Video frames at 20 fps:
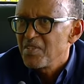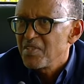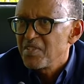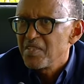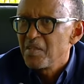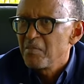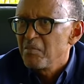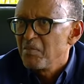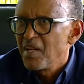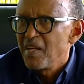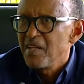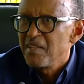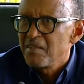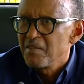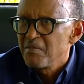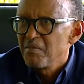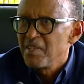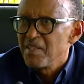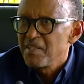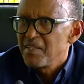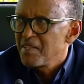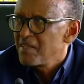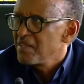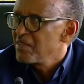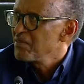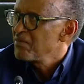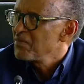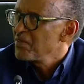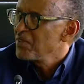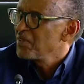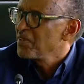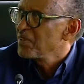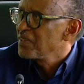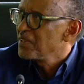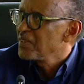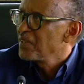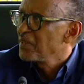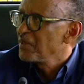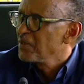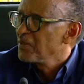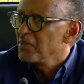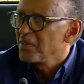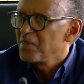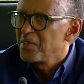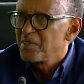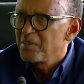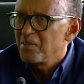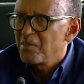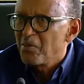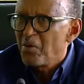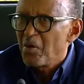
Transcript: stabilize myself so that I don't